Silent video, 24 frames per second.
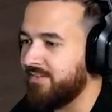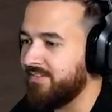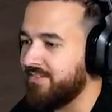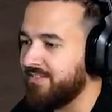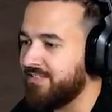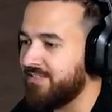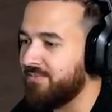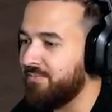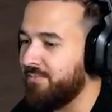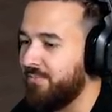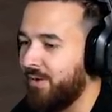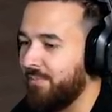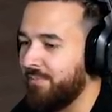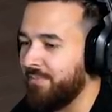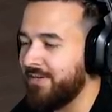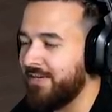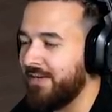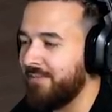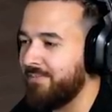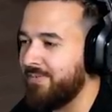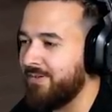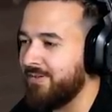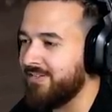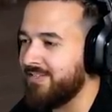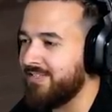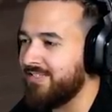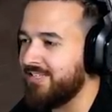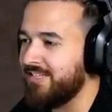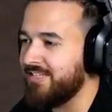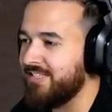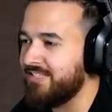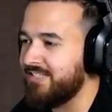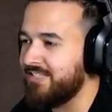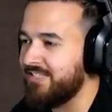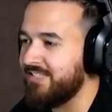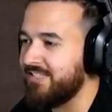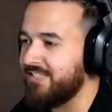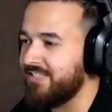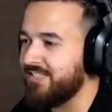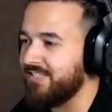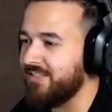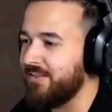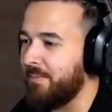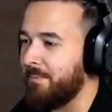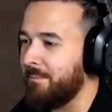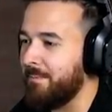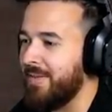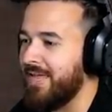it's mopping up your sister's
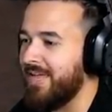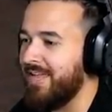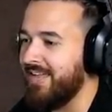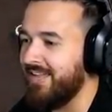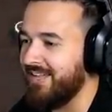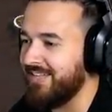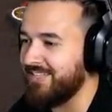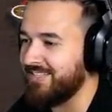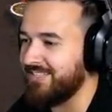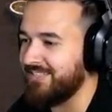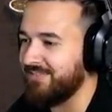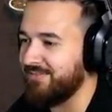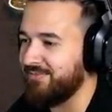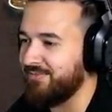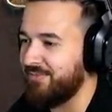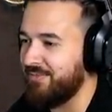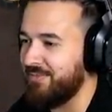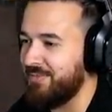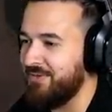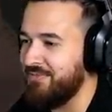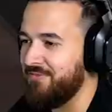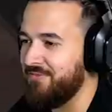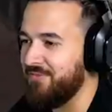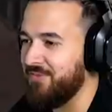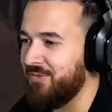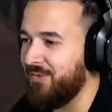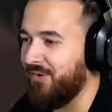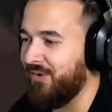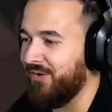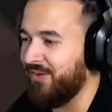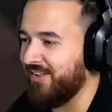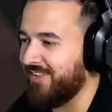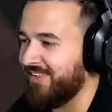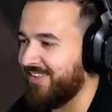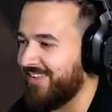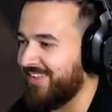piss from the floor.